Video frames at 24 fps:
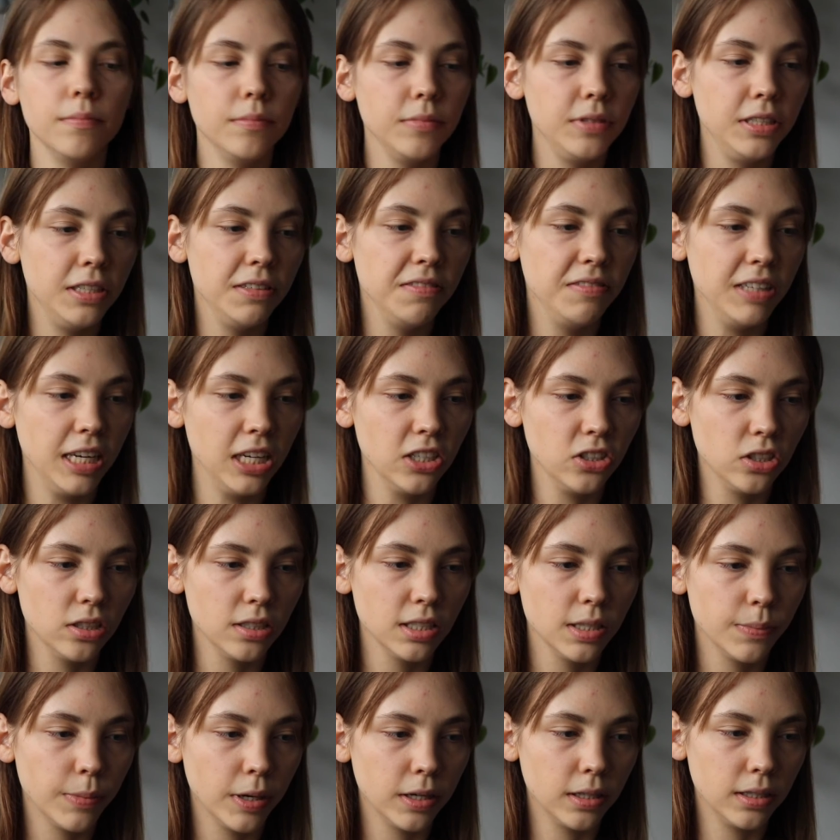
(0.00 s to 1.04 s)
deviations
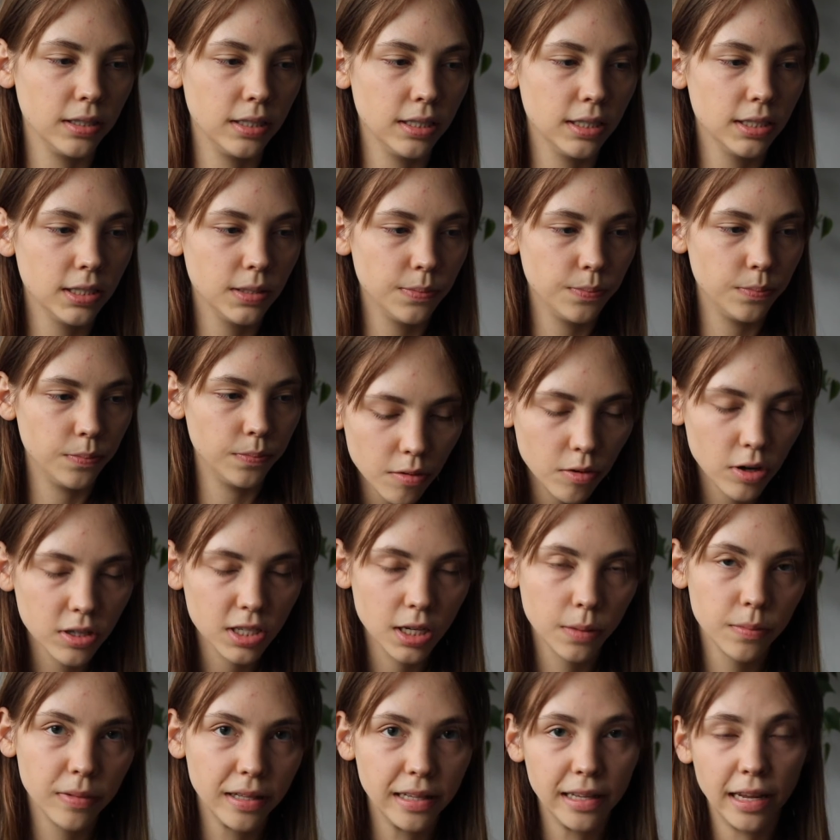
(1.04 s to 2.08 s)
about this. For
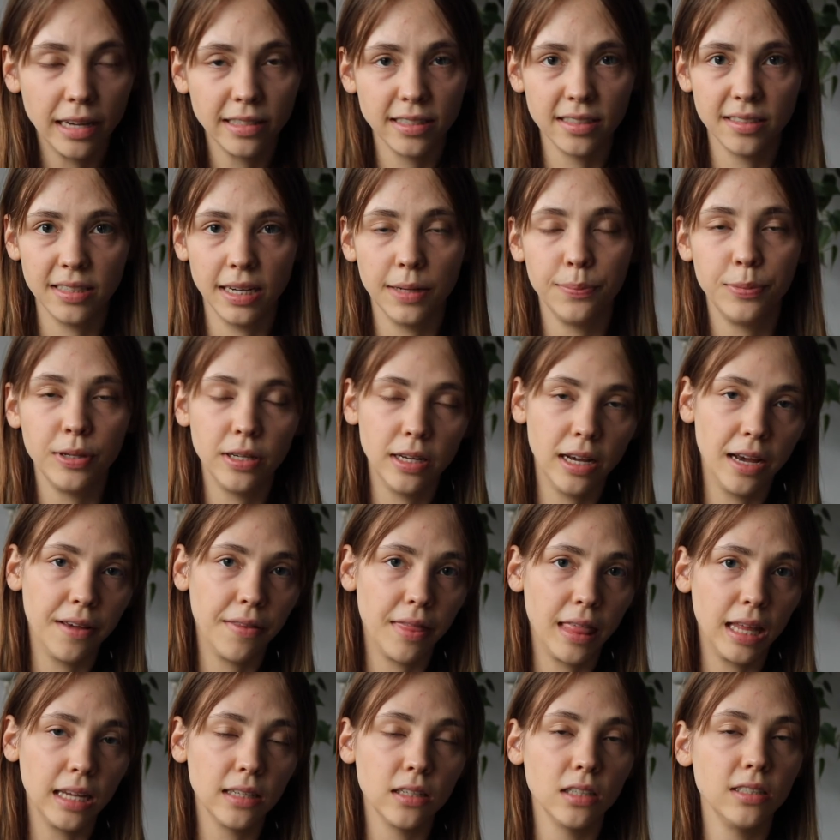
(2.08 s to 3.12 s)
example, as I said, I
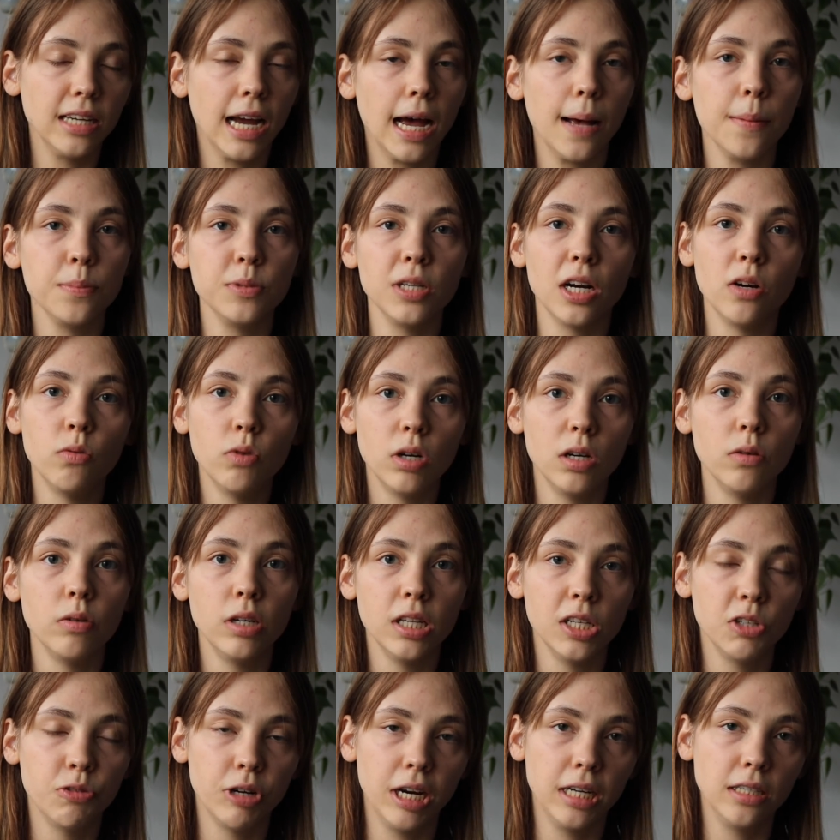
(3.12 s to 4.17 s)
think the tabs are
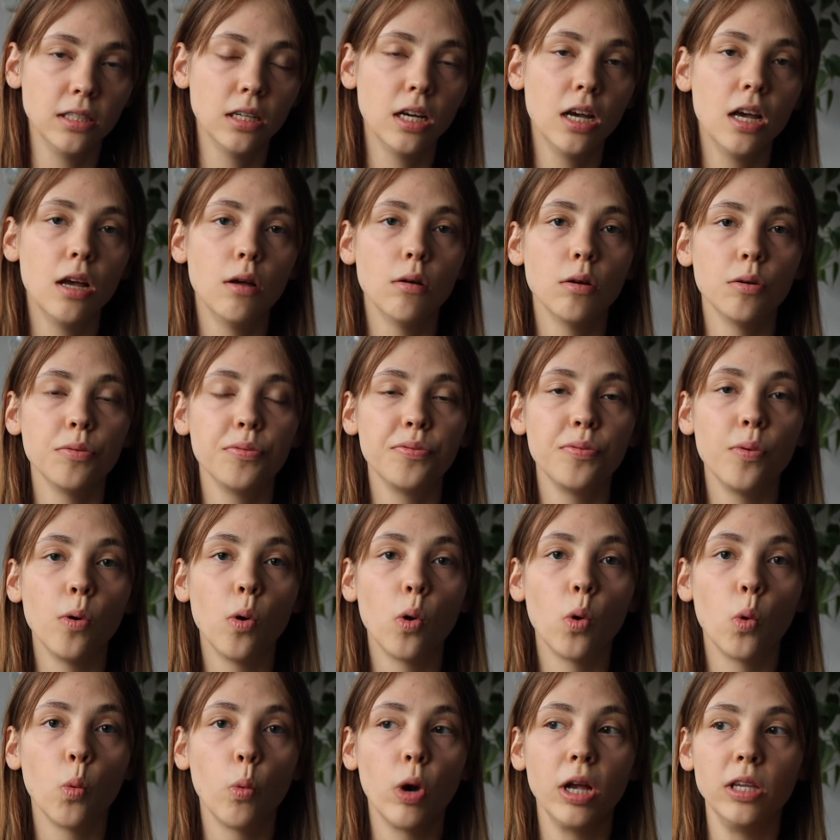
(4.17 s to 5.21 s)
really great
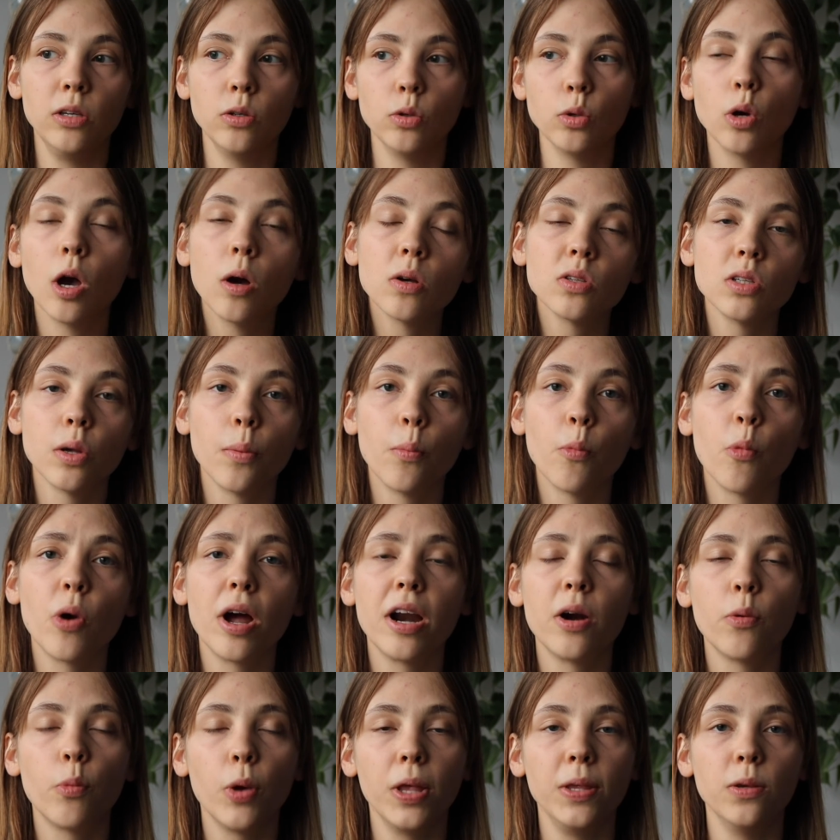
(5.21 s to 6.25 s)
for when you go
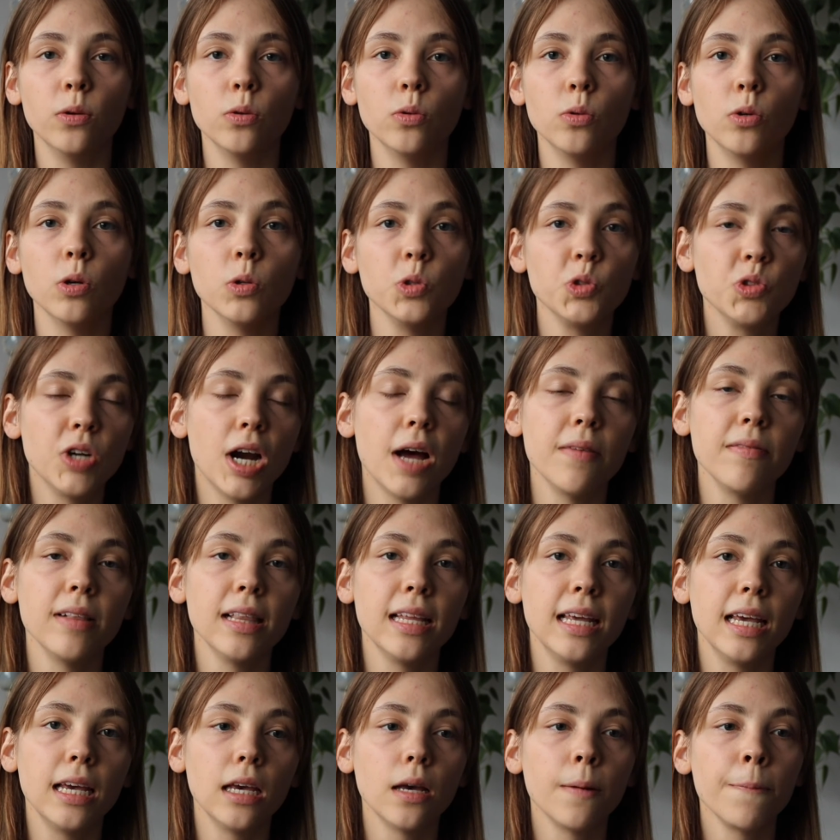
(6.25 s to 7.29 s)
somewhere, when you go
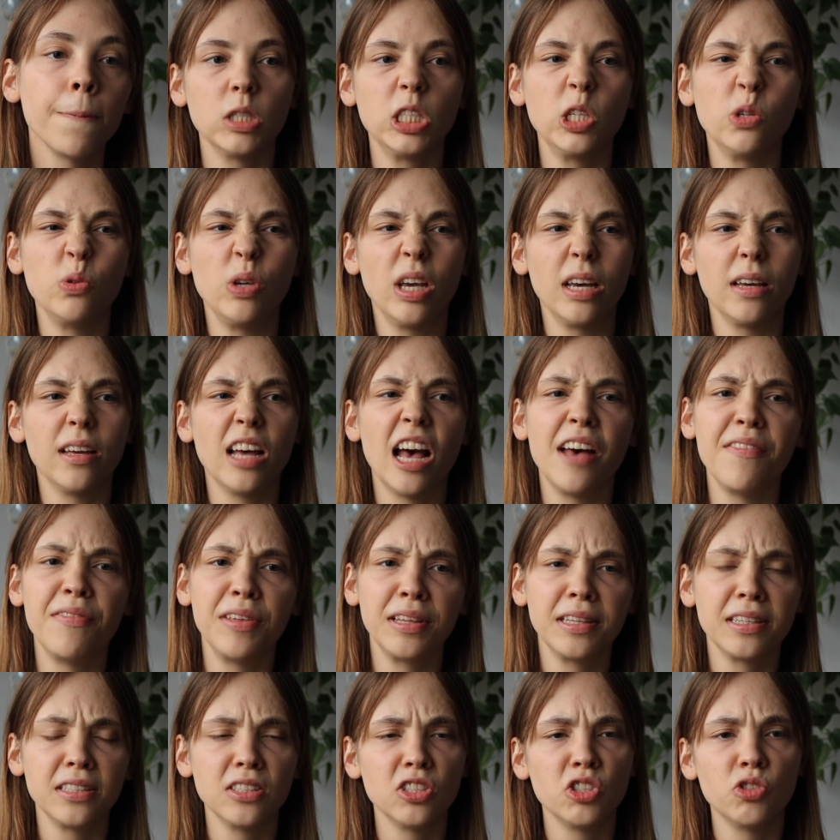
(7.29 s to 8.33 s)
traveling. So yeah, I
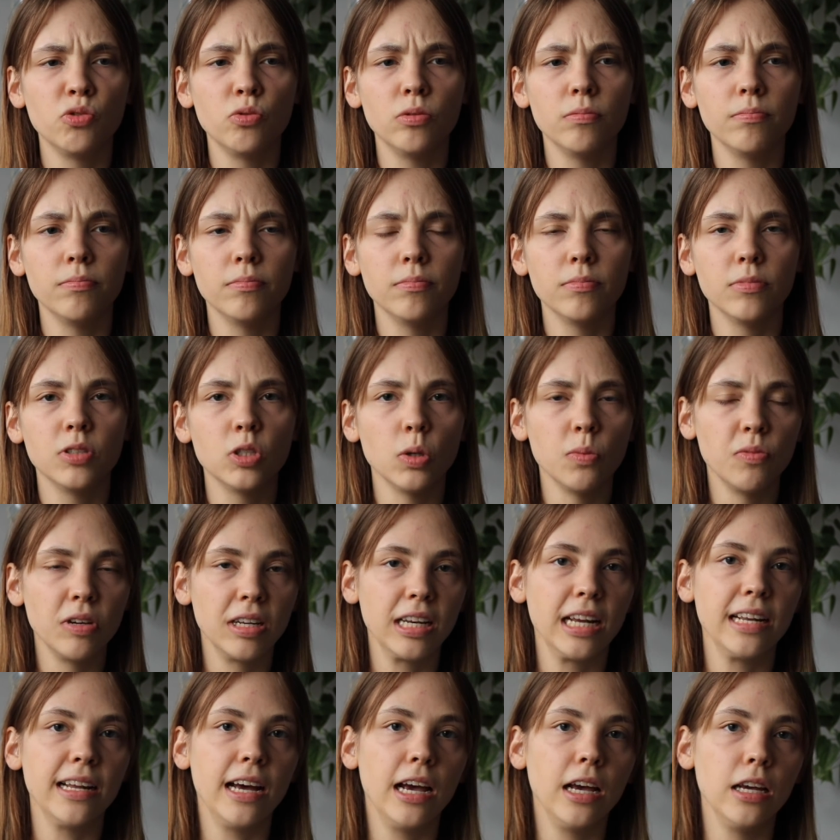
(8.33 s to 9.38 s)
think this is something
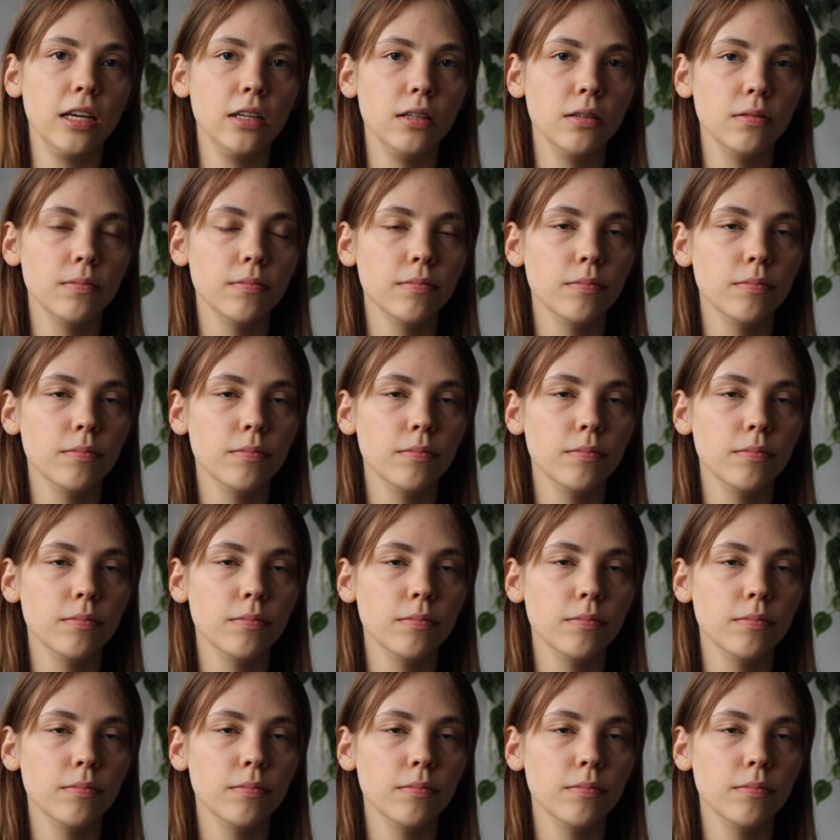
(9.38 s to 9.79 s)
that I